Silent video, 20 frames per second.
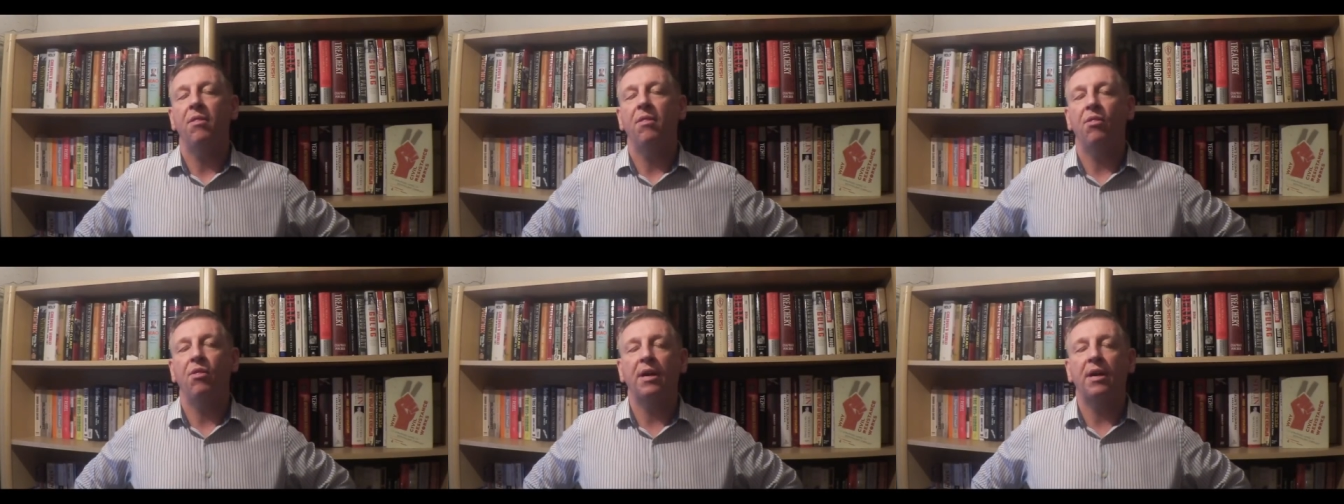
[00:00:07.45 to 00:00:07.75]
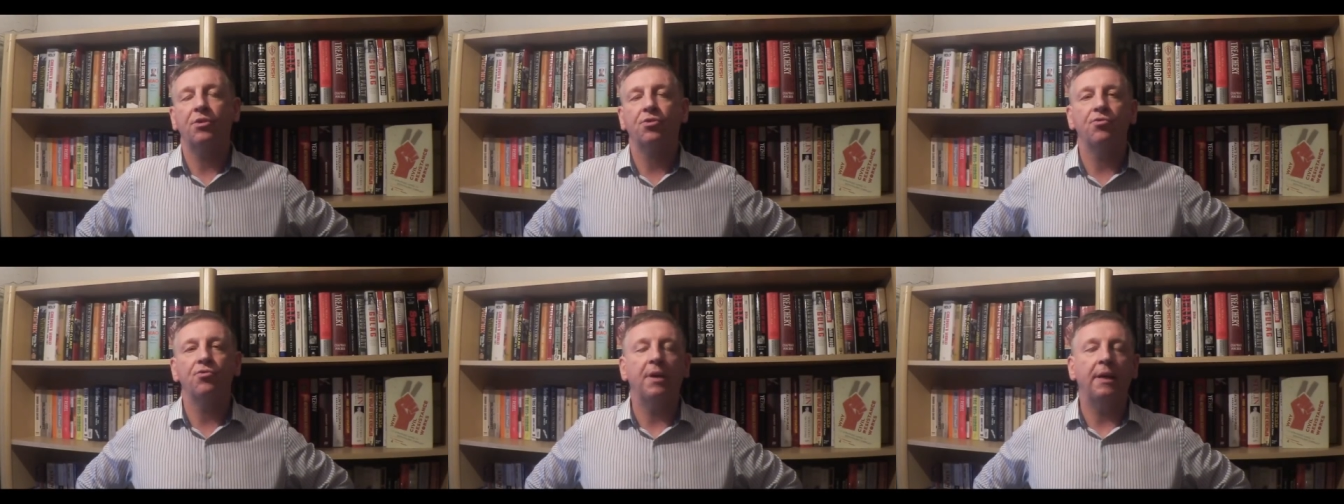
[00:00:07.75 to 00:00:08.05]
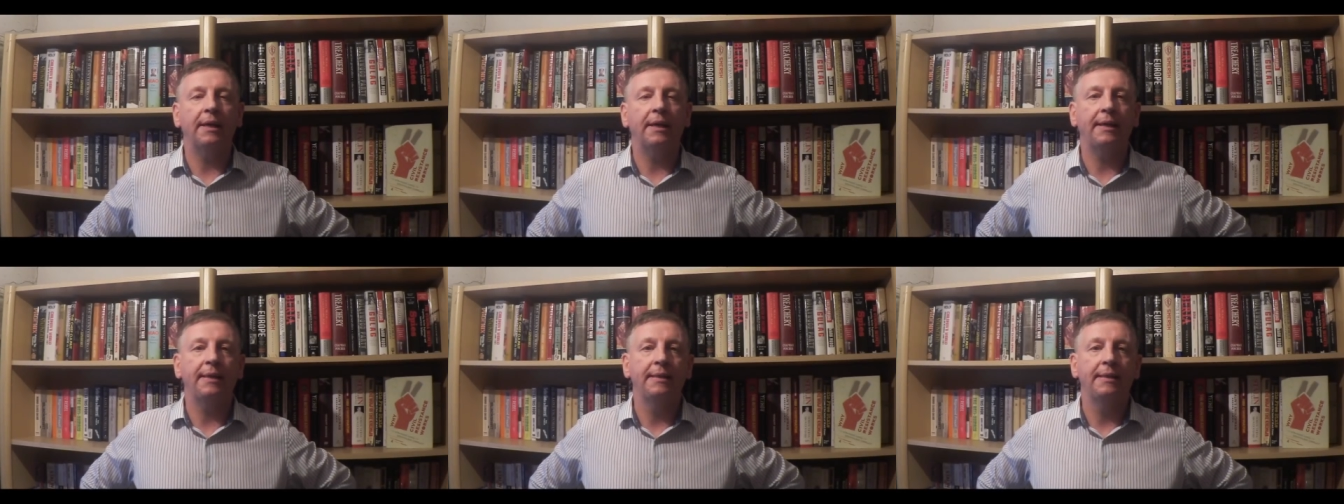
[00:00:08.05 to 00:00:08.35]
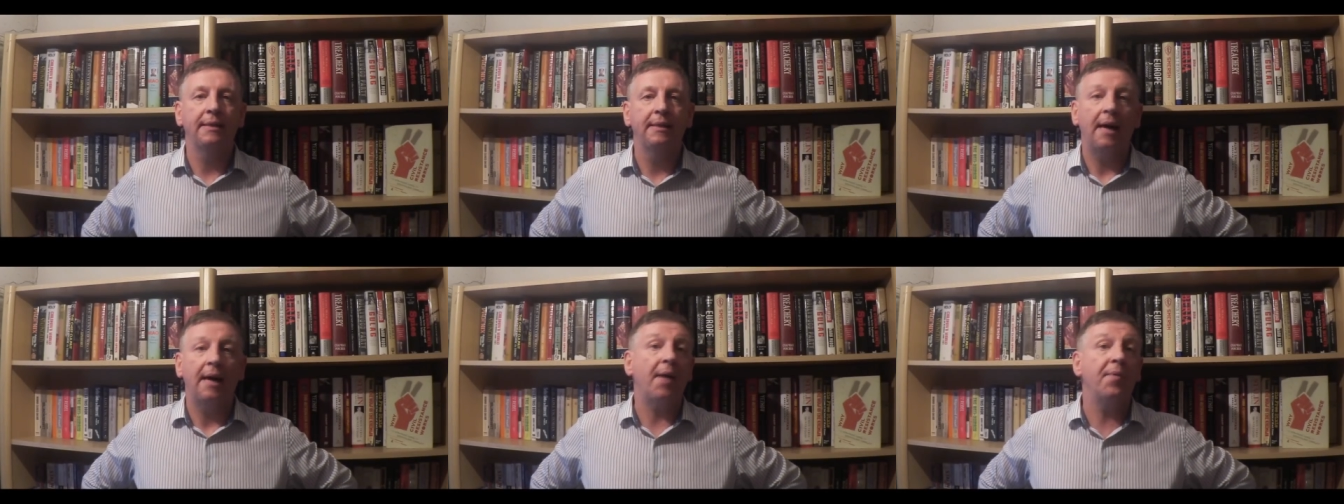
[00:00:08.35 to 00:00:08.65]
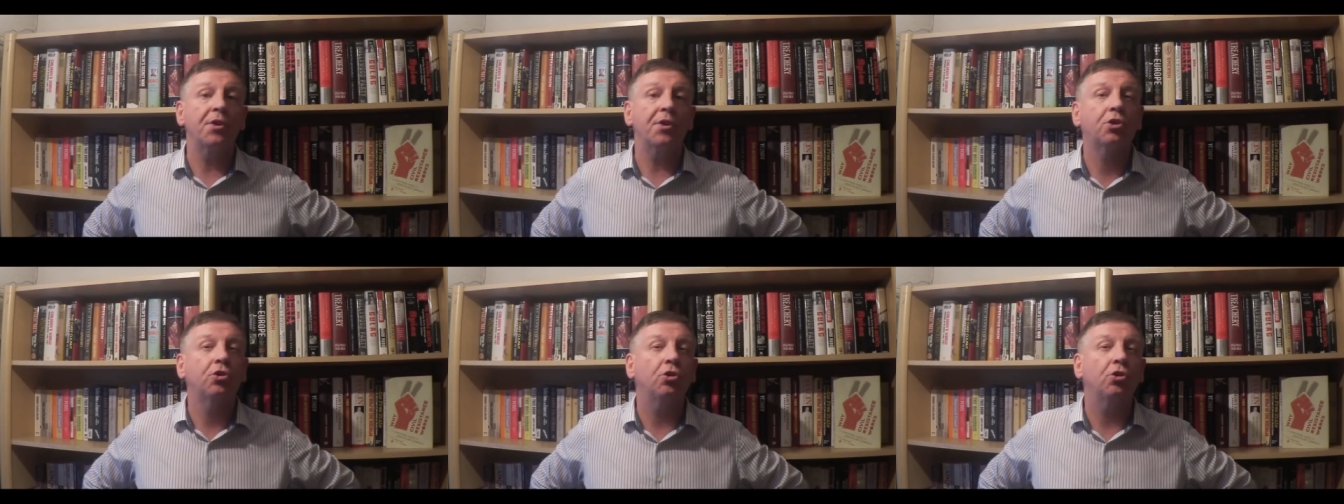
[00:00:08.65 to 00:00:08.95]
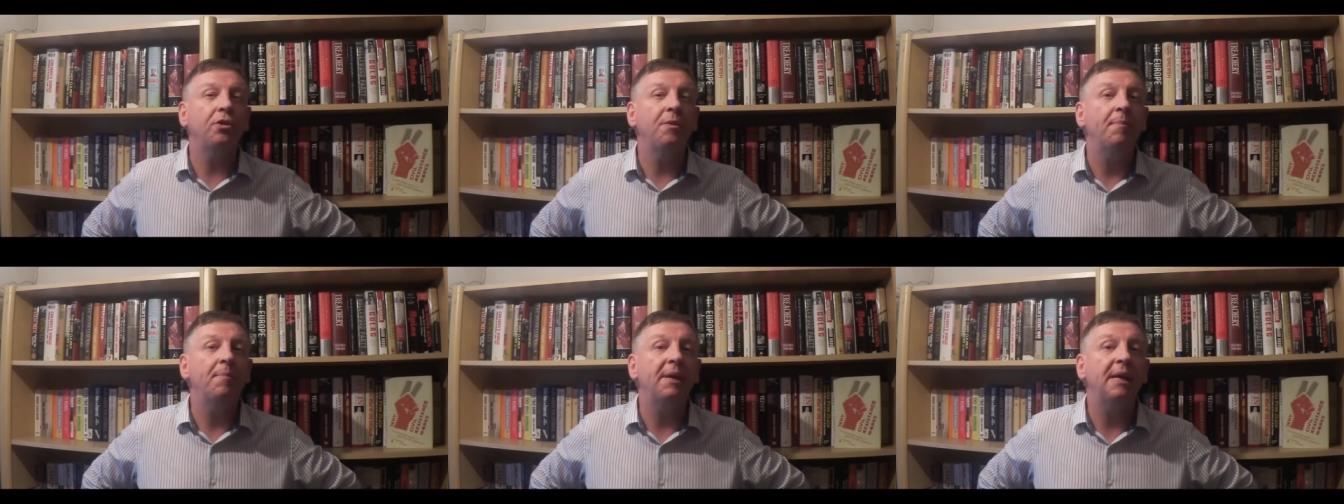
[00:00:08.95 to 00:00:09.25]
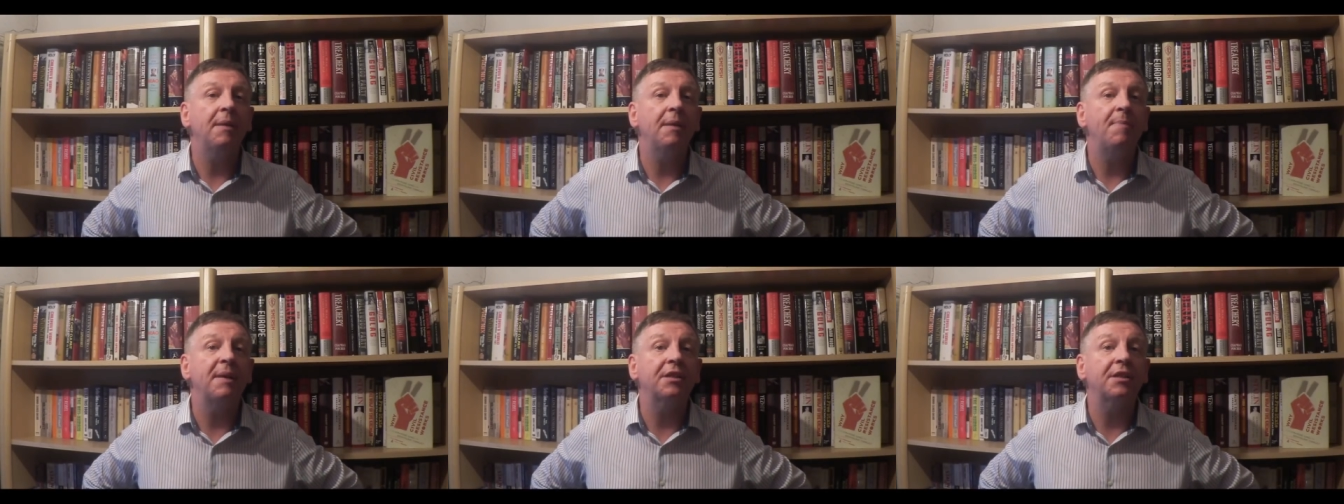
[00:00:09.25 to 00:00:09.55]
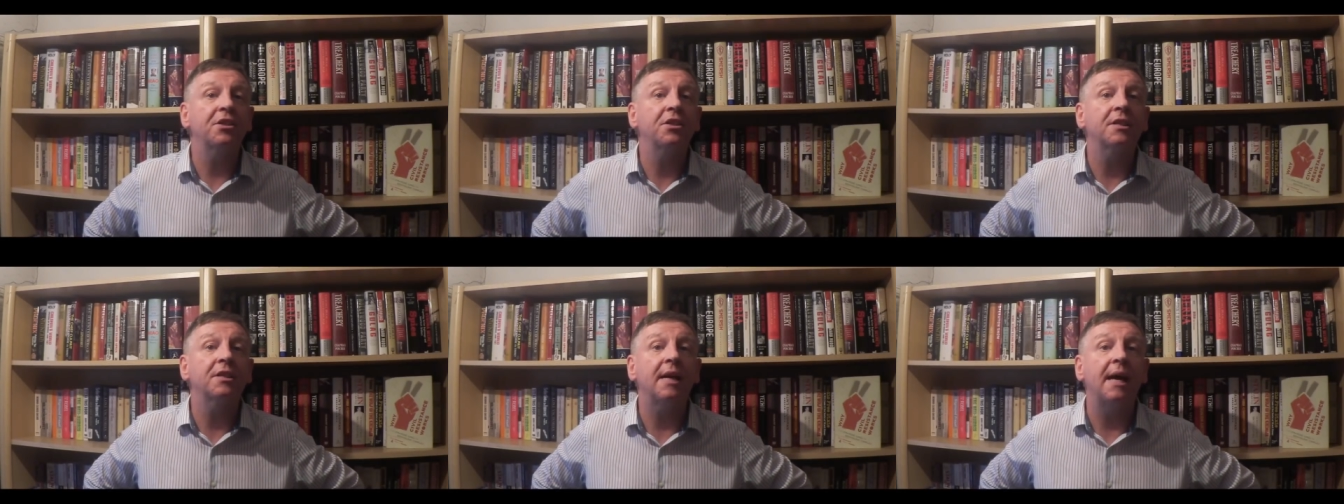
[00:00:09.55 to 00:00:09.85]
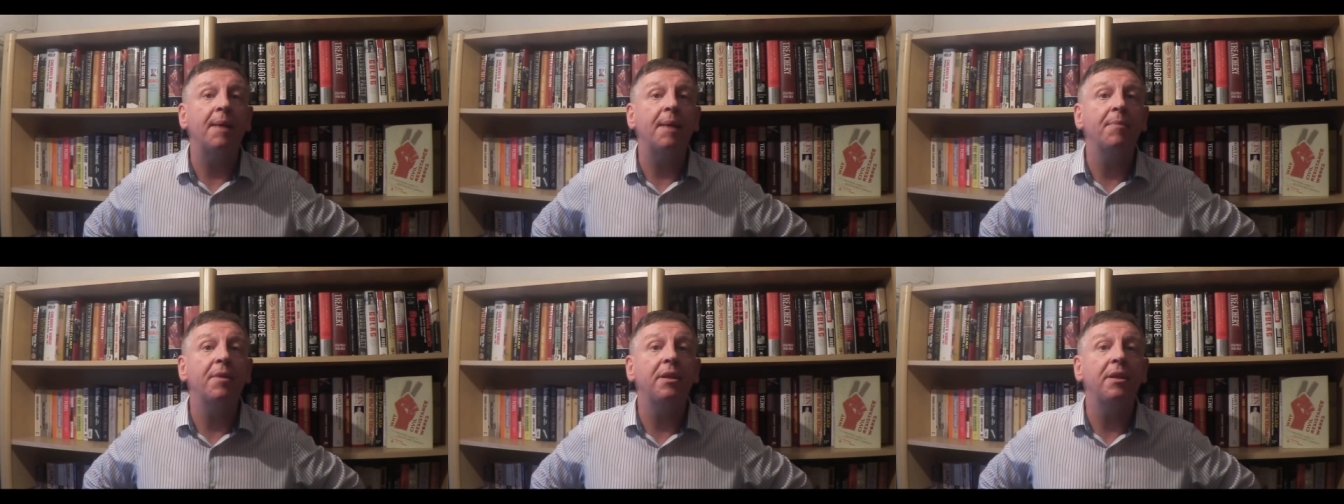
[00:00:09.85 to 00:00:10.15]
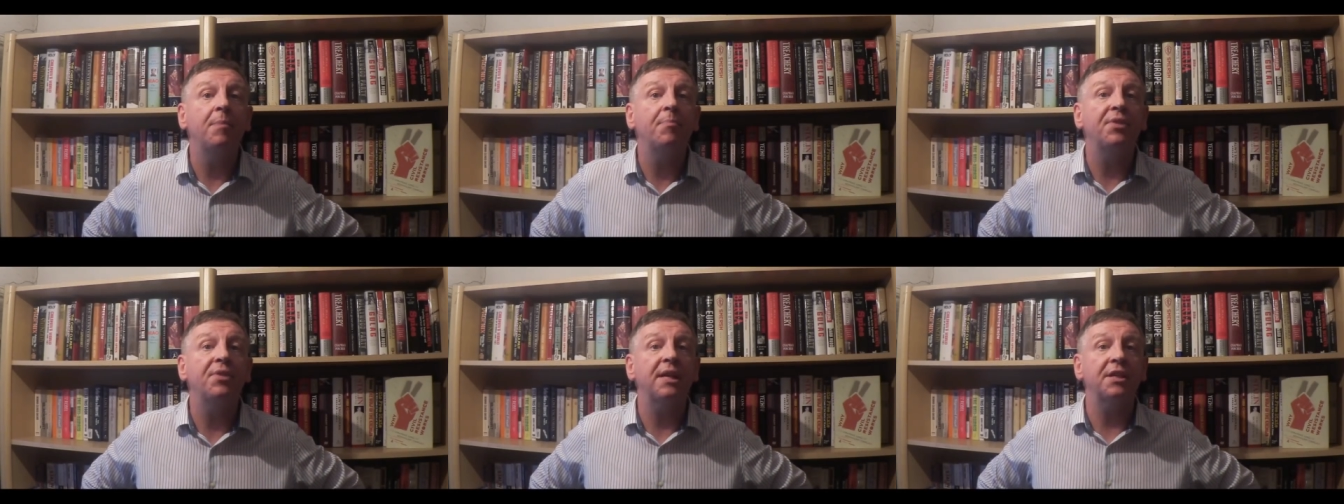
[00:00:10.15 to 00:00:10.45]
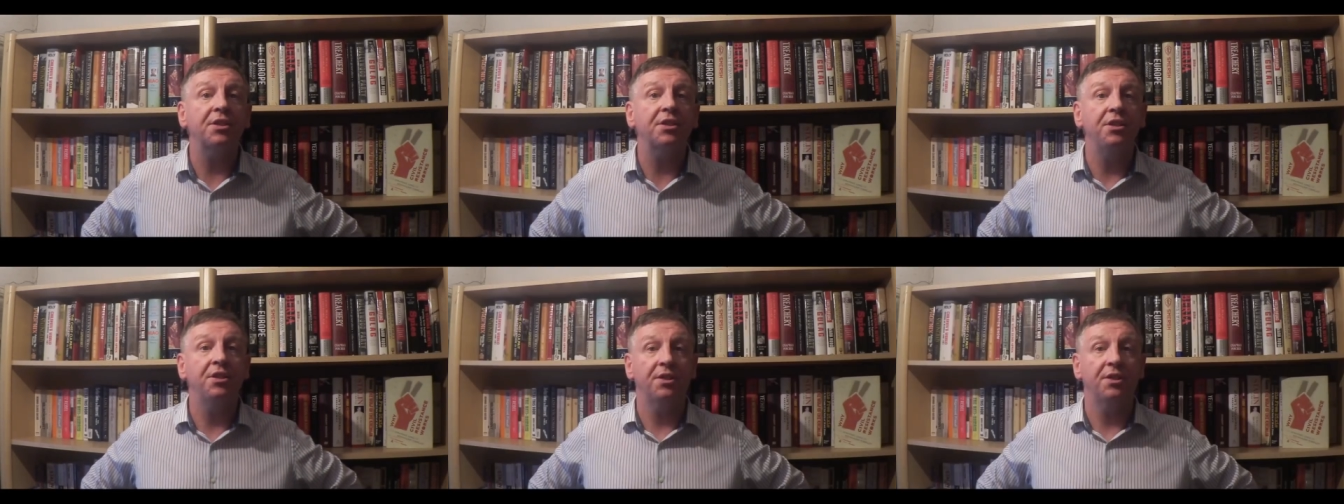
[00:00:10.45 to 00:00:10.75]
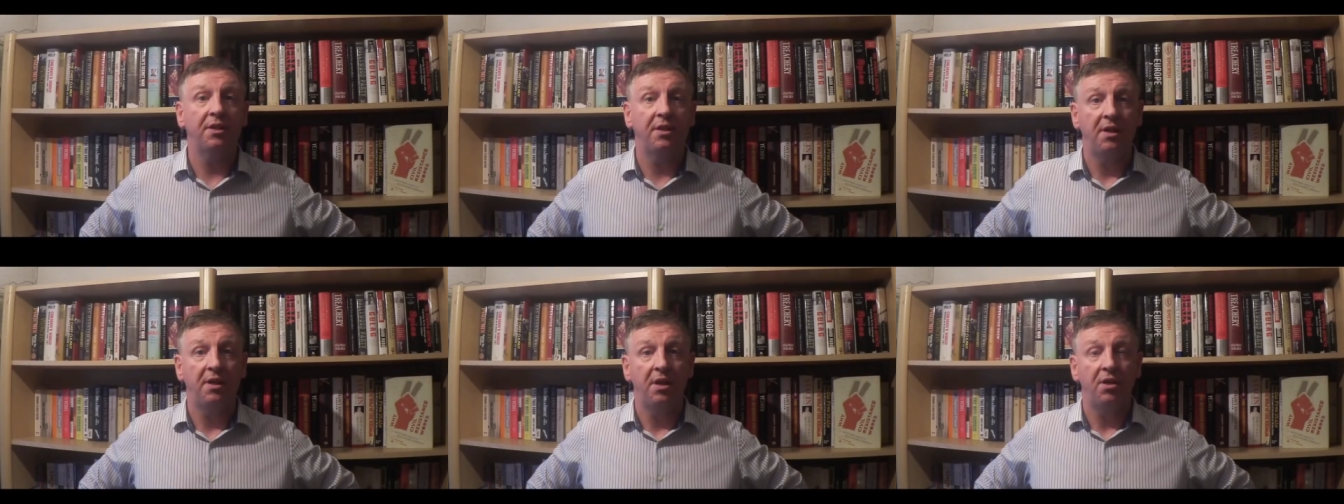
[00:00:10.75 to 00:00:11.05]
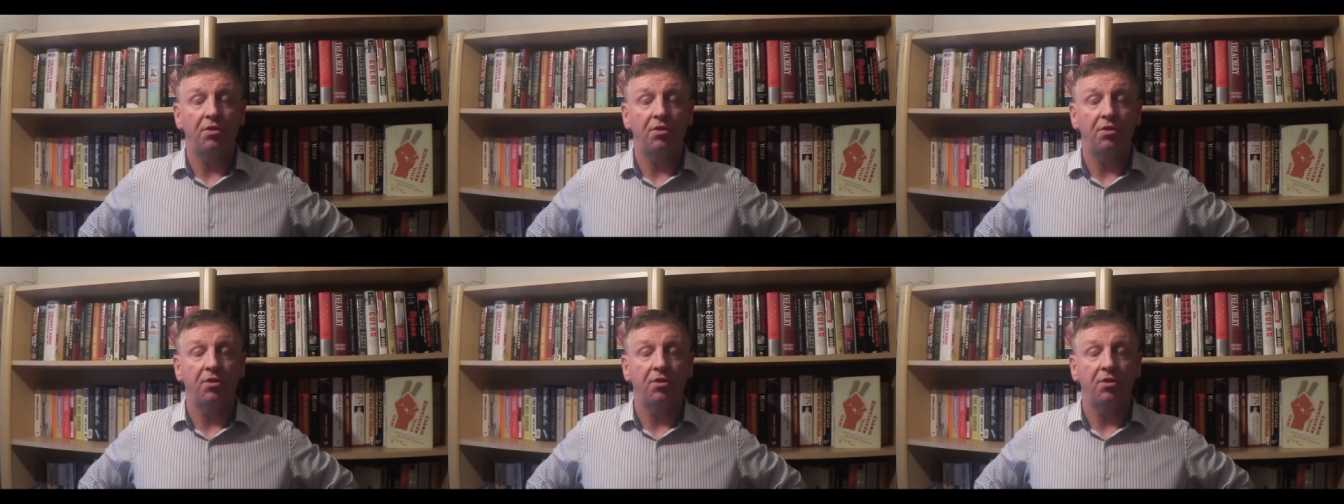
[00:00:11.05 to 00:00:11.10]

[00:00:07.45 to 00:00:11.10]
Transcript: That's right, and there couldn't be a better time than the present.